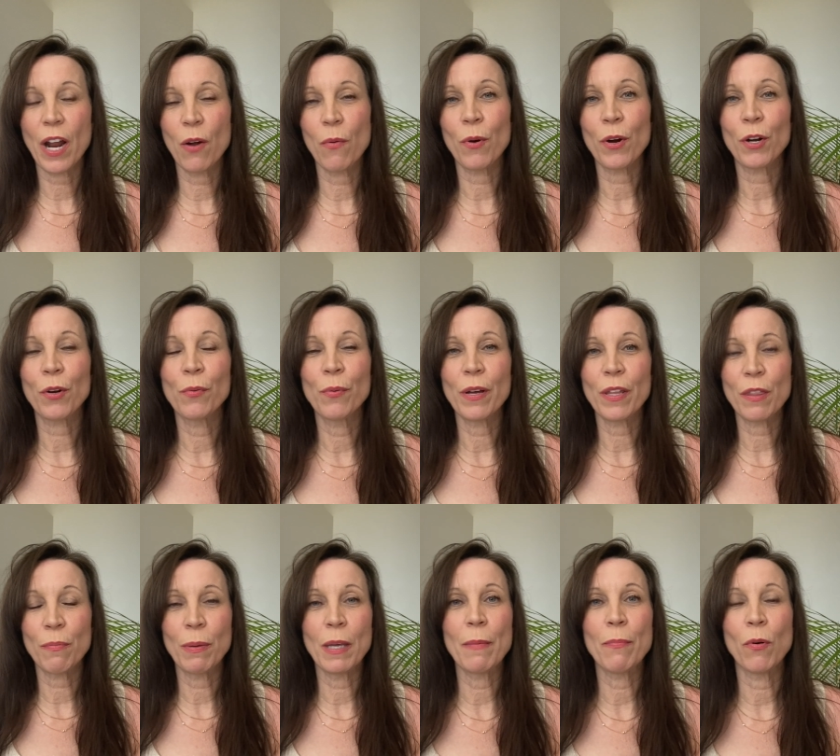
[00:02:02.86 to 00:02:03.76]
work
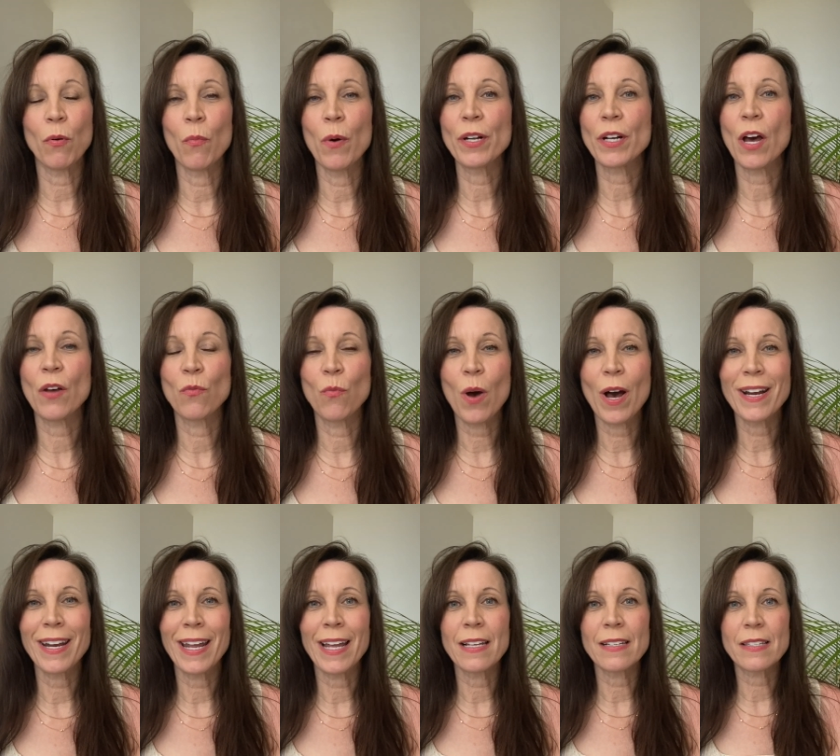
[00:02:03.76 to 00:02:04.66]
with people one on
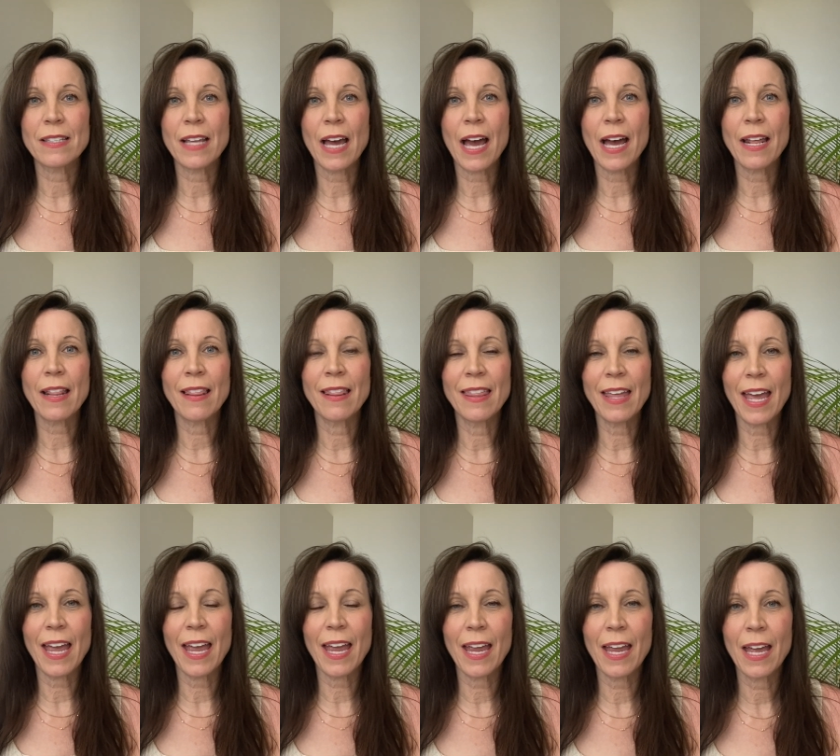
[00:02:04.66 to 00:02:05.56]
one is that
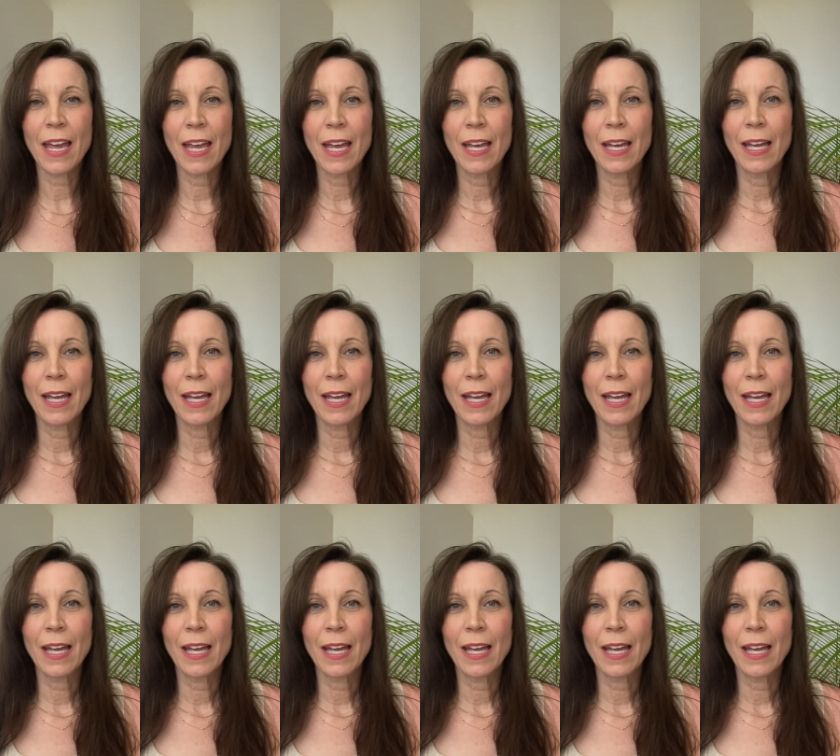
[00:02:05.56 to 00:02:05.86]
they,